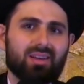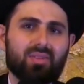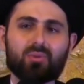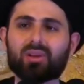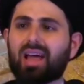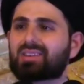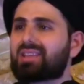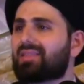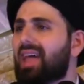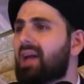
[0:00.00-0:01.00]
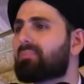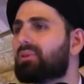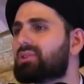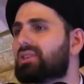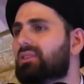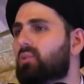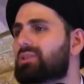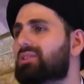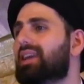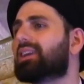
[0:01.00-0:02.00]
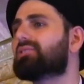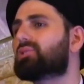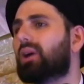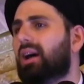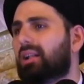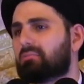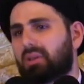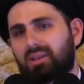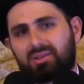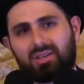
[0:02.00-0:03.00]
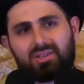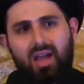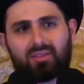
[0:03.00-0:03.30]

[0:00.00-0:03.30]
They realize that that person was taken to hell because he's